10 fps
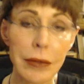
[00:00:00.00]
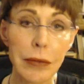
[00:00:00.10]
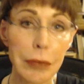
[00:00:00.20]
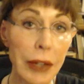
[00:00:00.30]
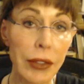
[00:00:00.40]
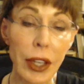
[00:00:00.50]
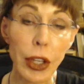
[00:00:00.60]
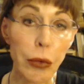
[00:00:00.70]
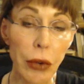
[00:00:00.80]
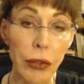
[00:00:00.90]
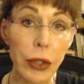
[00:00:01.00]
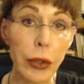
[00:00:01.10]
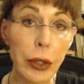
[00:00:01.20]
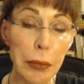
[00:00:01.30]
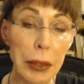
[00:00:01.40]
I say you won't
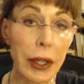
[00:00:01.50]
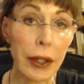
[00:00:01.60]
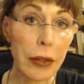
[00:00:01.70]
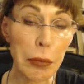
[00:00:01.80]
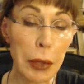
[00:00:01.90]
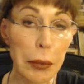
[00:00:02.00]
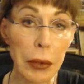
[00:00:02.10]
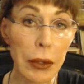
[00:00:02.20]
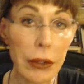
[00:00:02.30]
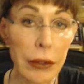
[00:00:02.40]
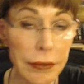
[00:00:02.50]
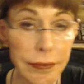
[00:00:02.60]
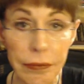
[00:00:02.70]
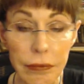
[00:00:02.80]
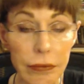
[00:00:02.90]
do it because people
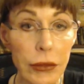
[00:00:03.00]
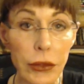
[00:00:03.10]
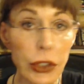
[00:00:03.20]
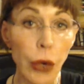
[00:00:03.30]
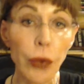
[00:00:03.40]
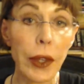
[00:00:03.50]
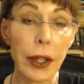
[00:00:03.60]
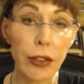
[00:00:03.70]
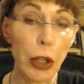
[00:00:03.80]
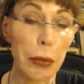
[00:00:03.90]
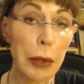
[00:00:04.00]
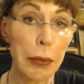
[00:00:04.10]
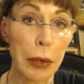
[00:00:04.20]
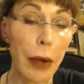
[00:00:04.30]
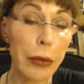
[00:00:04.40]
don't think it's going to be a
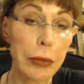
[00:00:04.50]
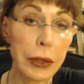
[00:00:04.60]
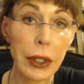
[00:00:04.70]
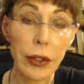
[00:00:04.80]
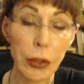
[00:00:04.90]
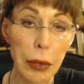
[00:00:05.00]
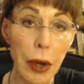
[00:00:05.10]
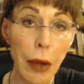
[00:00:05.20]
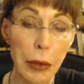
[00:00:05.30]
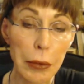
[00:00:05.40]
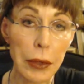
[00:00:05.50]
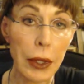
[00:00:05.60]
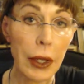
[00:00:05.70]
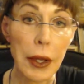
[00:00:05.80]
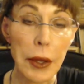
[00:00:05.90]
problem until it's a problem.
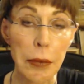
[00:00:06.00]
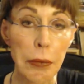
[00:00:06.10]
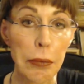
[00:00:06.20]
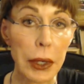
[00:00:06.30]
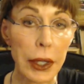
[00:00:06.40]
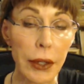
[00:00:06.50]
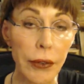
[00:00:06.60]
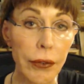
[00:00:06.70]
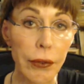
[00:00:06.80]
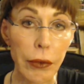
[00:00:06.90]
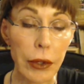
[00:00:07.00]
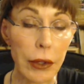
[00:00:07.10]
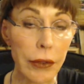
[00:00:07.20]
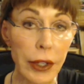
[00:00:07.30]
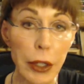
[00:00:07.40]
But if in
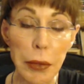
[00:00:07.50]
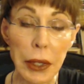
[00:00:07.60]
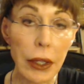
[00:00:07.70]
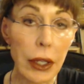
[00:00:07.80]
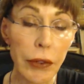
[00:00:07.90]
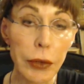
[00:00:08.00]
the very beginning of your